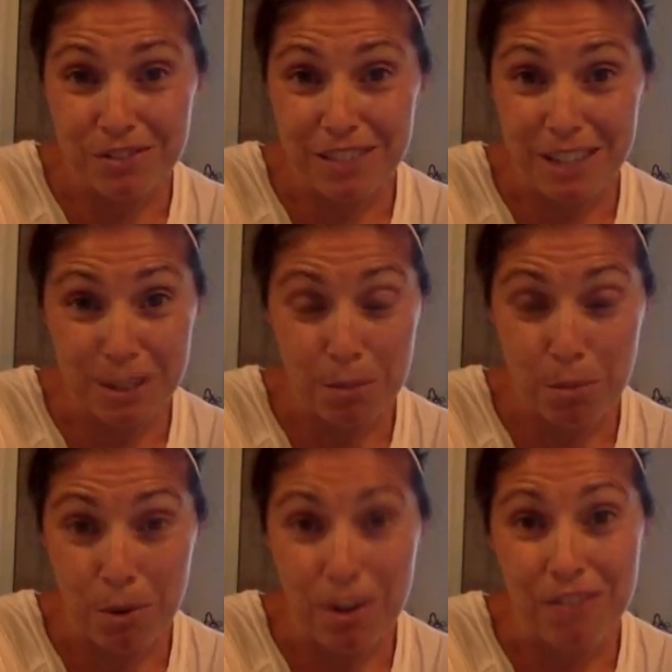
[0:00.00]
That's the
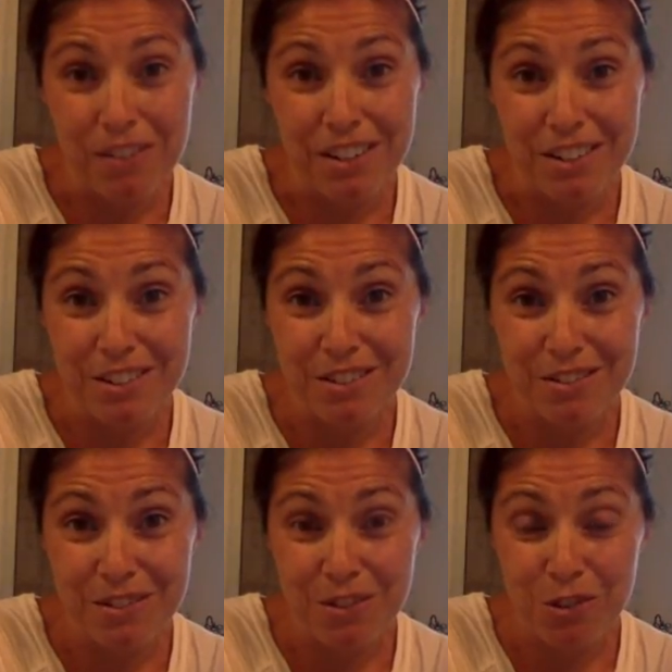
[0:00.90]
point of it. It's
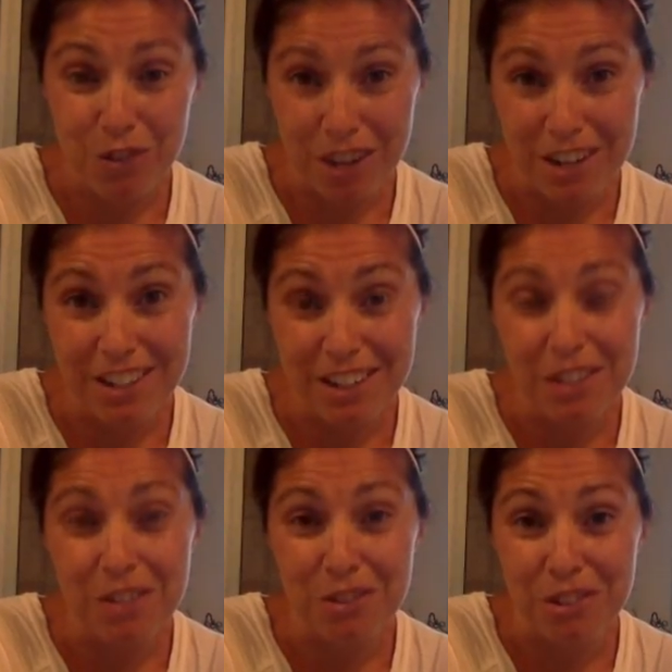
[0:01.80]
training in
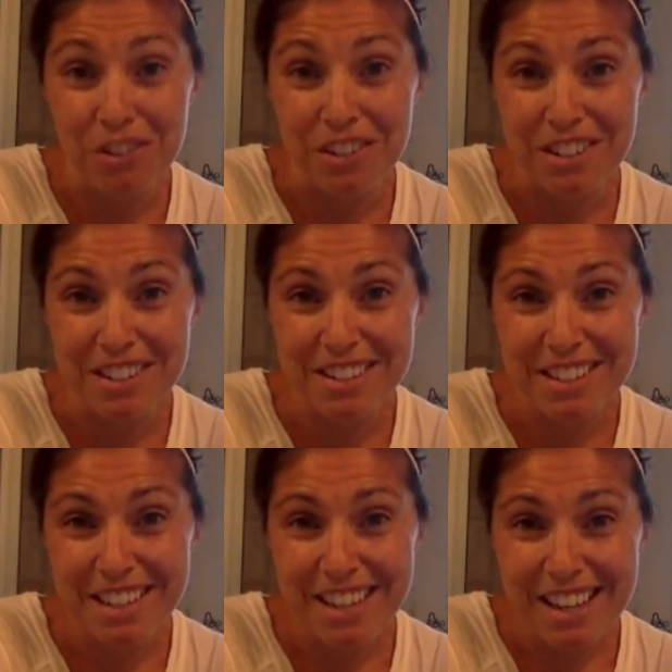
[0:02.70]
endurance.
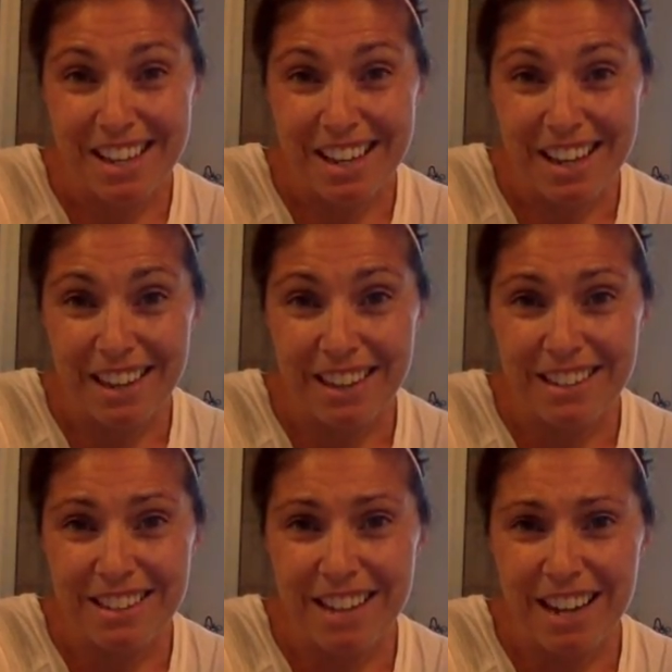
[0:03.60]
And then
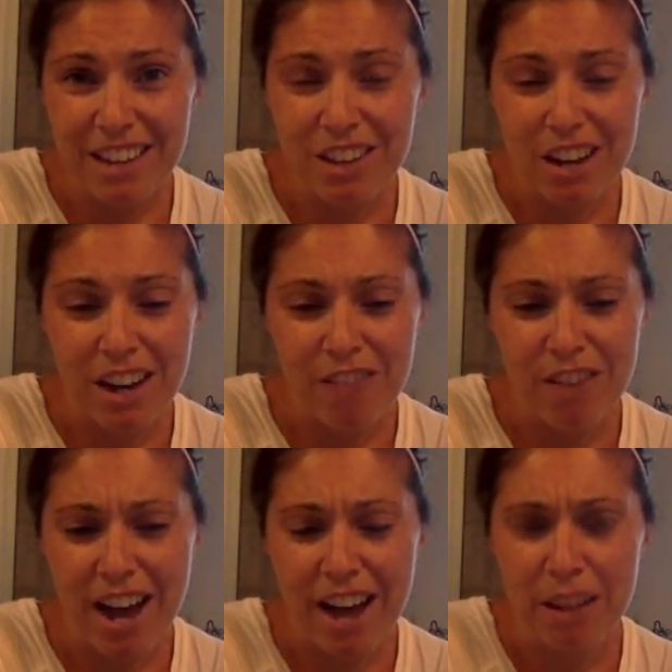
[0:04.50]
the second thought I've
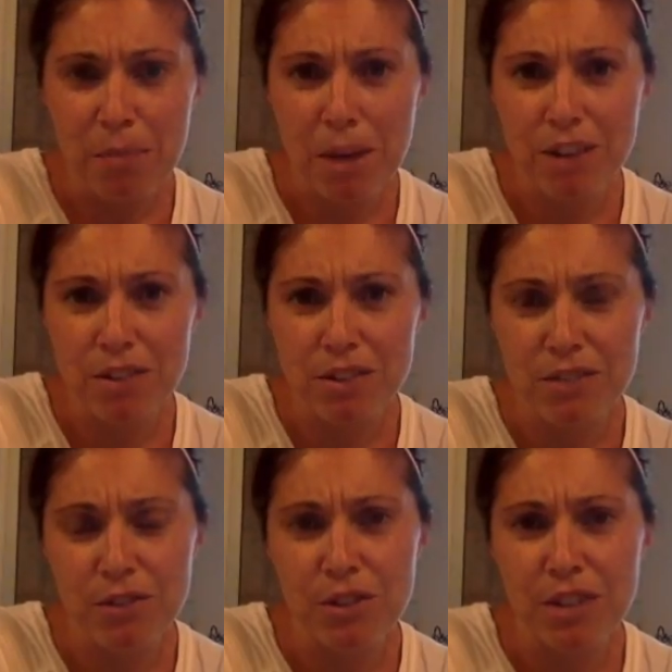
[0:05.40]
had the
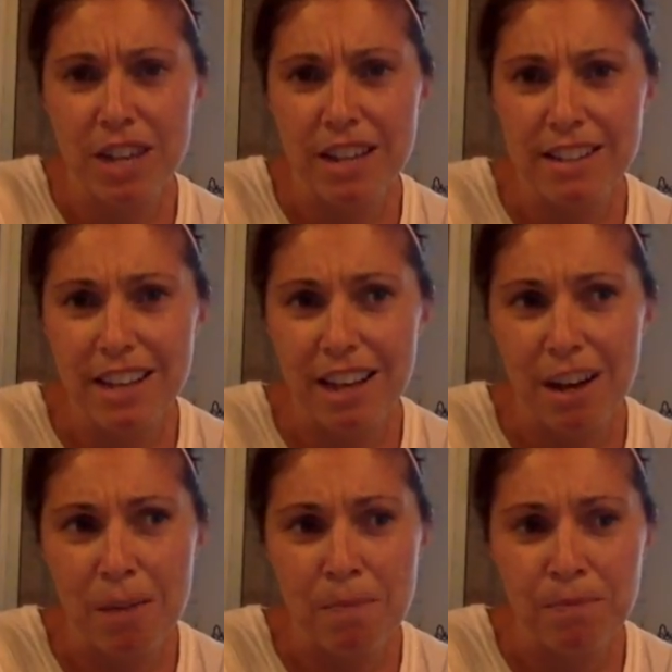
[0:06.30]
past few days,
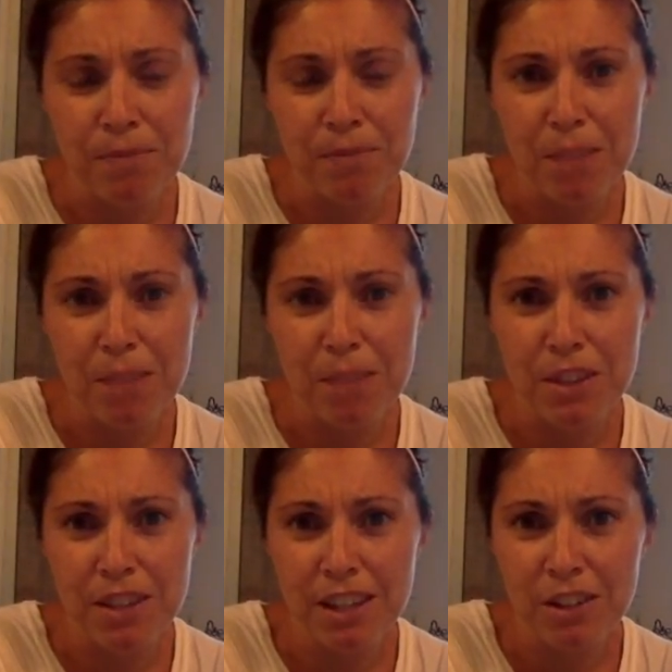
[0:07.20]
I've been
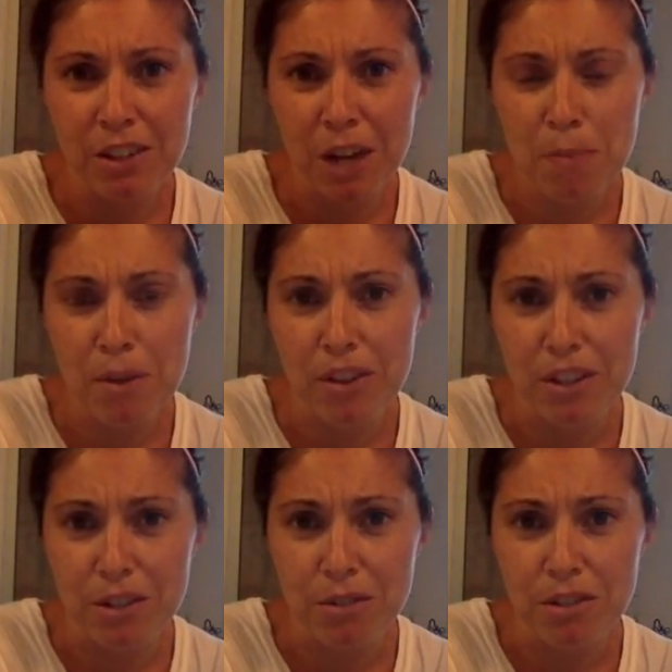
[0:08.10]
thinking a lot about
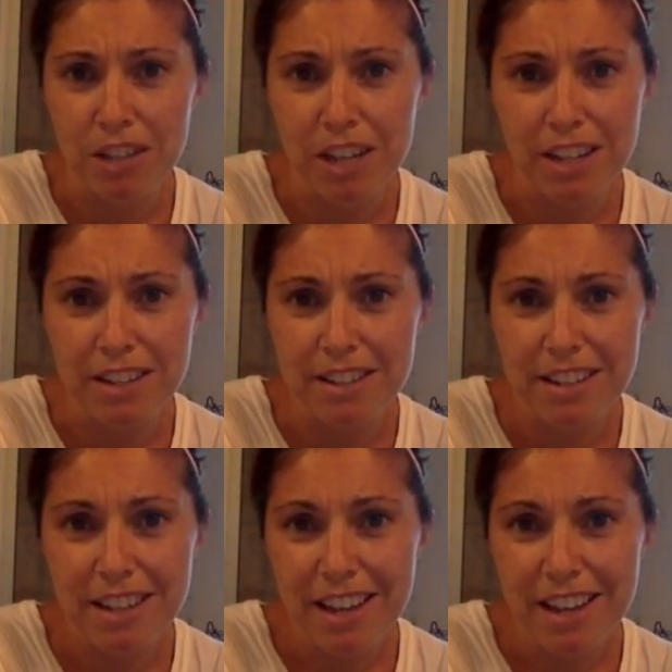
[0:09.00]
the Israelites.